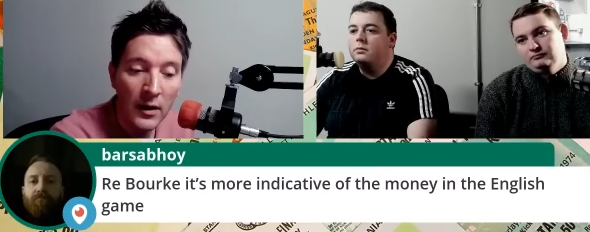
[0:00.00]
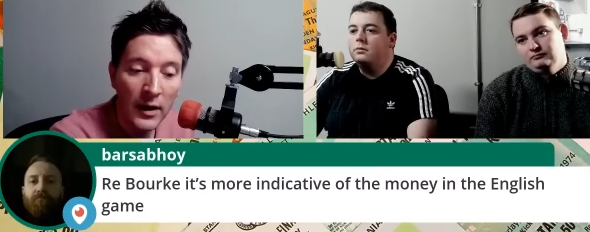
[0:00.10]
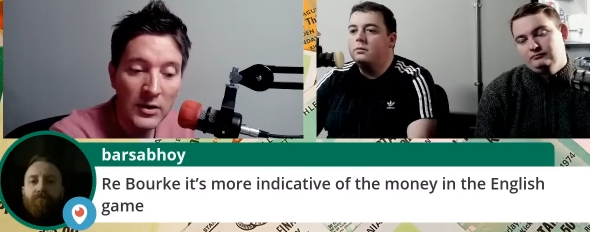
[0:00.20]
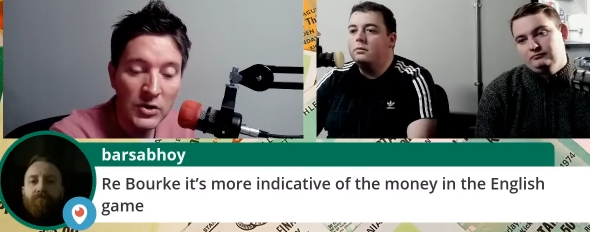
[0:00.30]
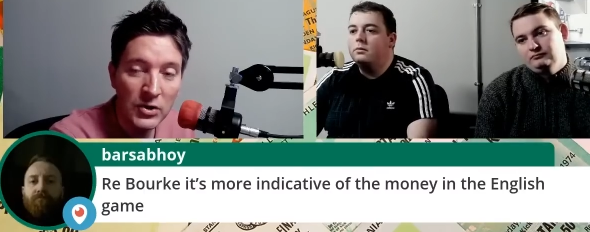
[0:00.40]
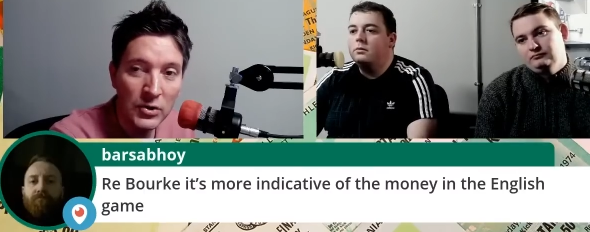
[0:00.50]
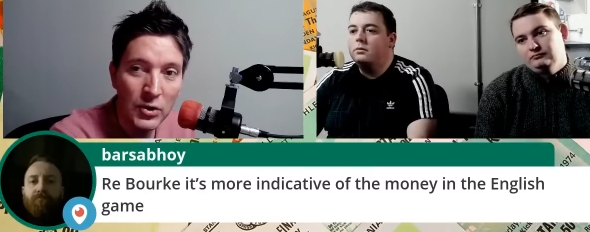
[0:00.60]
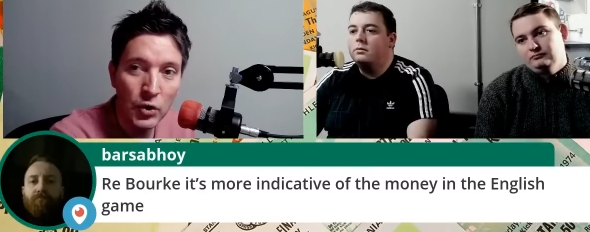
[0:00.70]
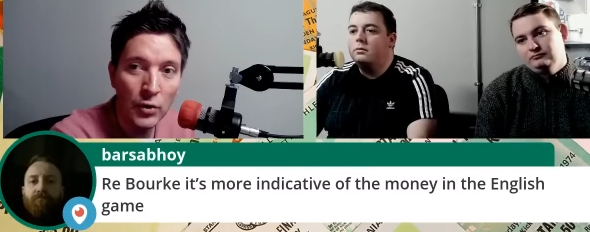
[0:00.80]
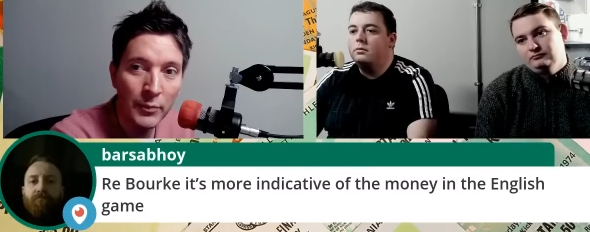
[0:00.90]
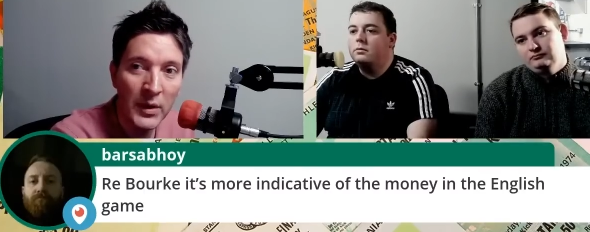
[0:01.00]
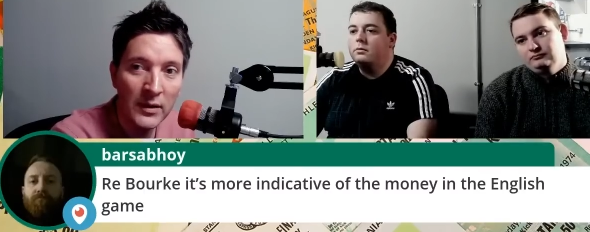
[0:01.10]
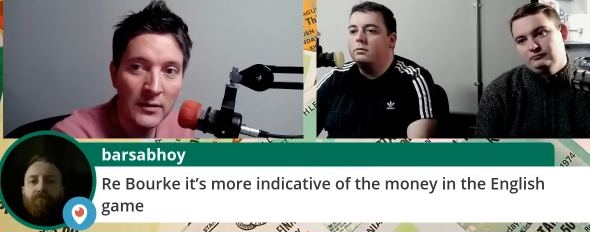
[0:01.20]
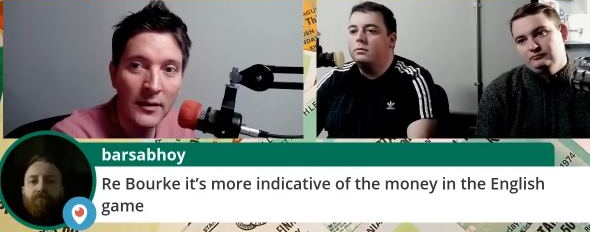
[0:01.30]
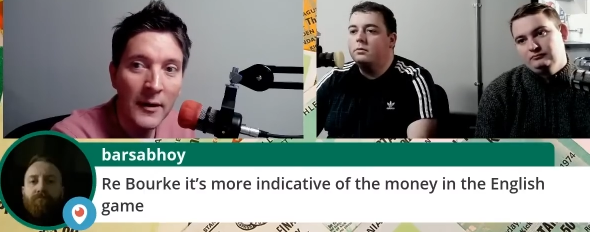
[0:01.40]
Speaker 1: It's just John
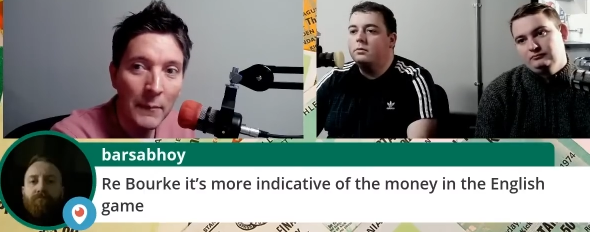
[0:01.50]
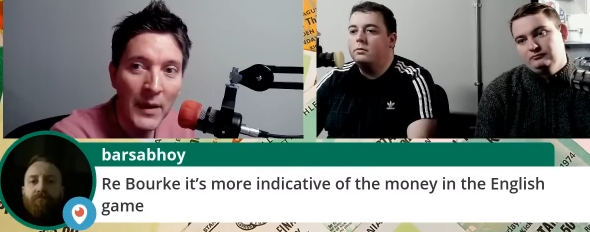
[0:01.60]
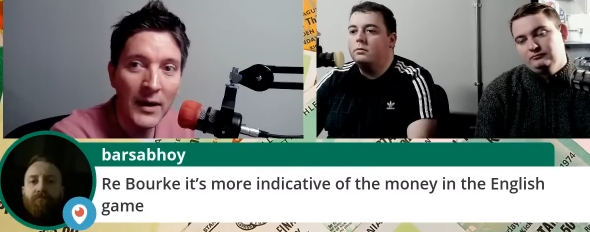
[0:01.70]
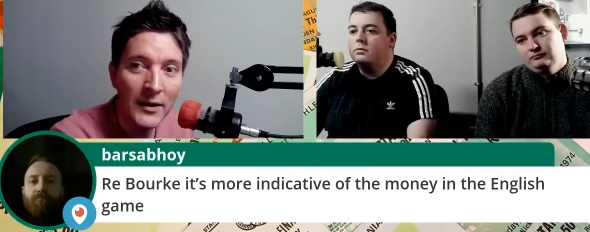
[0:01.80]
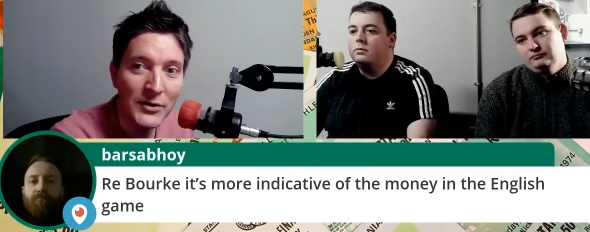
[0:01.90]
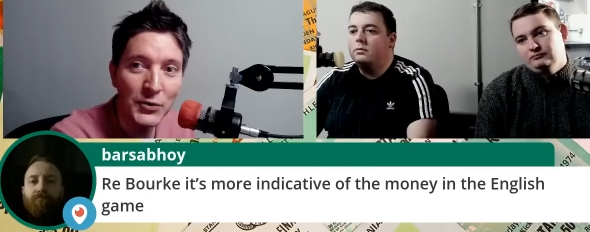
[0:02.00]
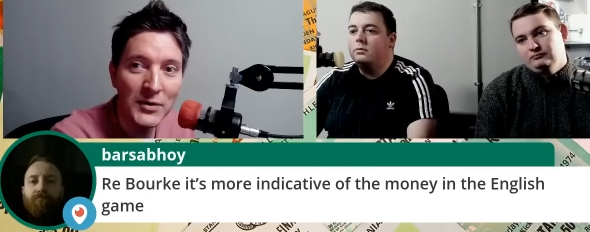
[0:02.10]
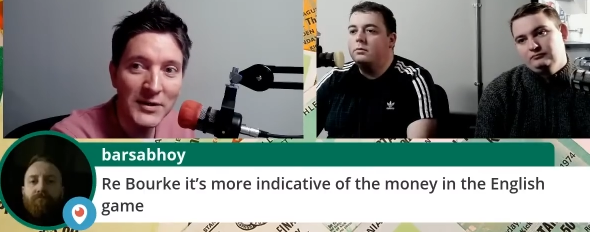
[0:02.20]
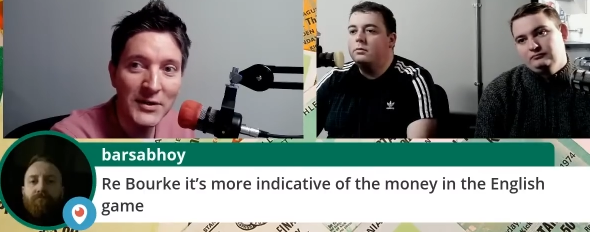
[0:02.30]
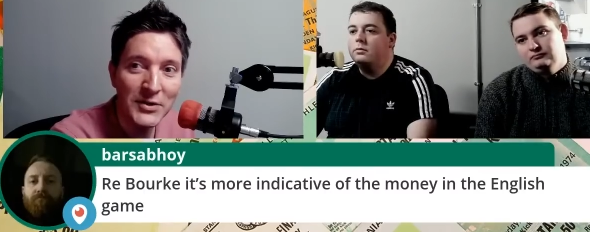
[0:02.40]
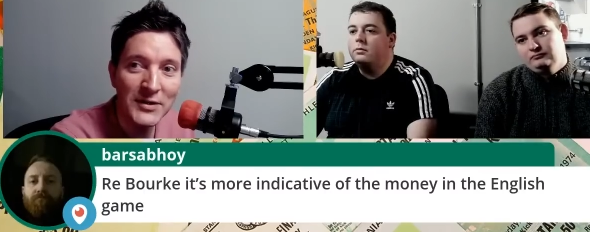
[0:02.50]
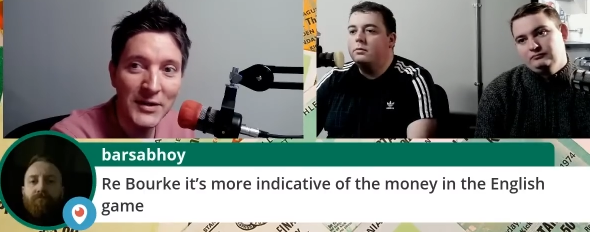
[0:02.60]
Beaton making his own decisions